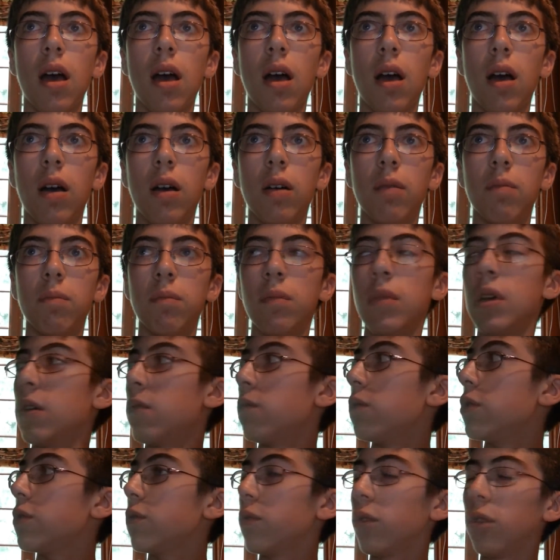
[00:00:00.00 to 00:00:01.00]
um,
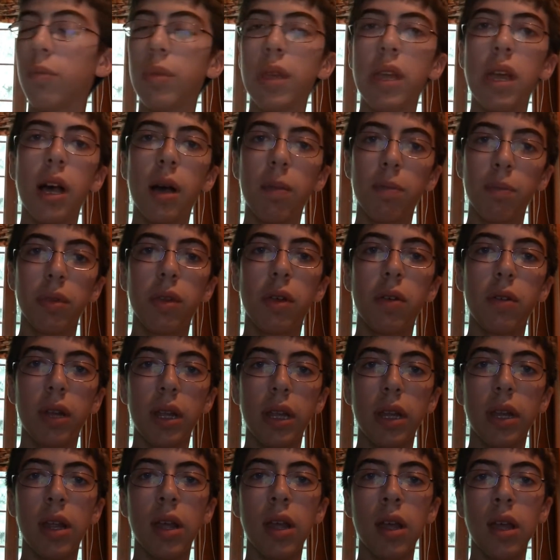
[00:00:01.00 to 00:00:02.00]
which will be
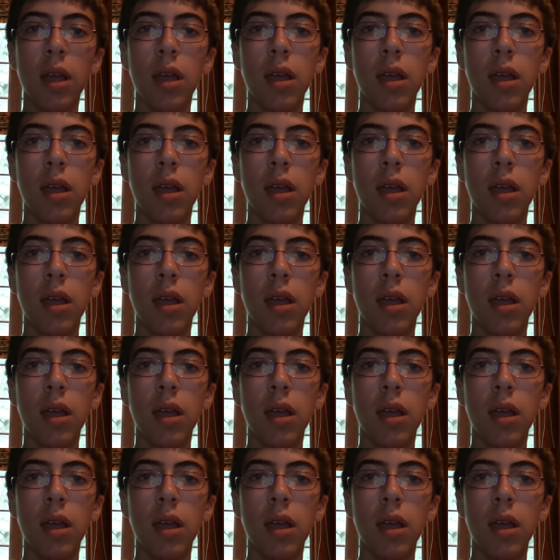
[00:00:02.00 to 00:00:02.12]
uploaded